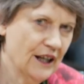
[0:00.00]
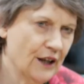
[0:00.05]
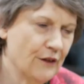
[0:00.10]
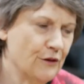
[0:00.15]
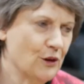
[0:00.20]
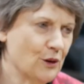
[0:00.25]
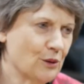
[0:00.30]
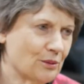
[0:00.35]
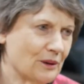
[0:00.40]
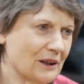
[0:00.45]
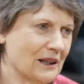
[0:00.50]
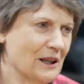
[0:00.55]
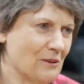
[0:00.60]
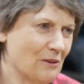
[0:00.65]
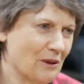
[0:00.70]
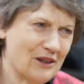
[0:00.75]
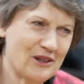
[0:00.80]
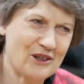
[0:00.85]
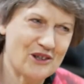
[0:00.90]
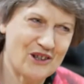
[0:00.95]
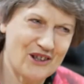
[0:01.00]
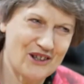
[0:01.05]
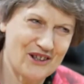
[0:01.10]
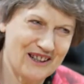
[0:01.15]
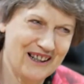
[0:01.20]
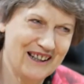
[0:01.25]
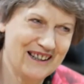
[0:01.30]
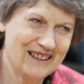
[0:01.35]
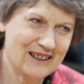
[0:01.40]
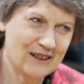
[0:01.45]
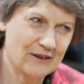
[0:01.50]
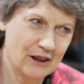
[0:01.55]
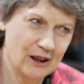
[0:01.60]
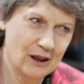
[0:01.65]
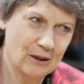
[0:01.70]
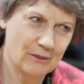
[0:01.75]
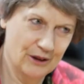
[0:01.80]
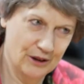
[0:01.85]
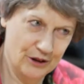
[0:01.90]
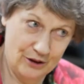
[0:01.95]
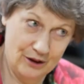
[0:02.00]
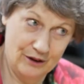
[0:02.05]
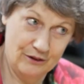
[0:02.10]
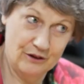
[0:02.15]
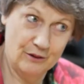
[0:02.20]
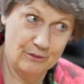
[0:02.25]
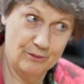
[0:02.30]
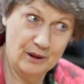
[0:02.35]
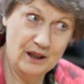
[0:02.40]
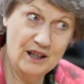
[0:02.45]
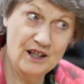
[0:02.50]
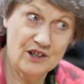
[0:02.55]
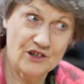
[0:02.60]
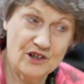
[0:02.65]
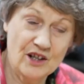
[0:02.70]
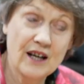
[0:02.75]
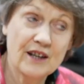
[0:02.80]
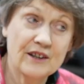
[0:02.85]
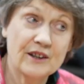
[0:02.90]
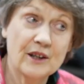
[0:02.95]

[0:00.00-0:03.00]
If you really want to sustain development, you have to have peace.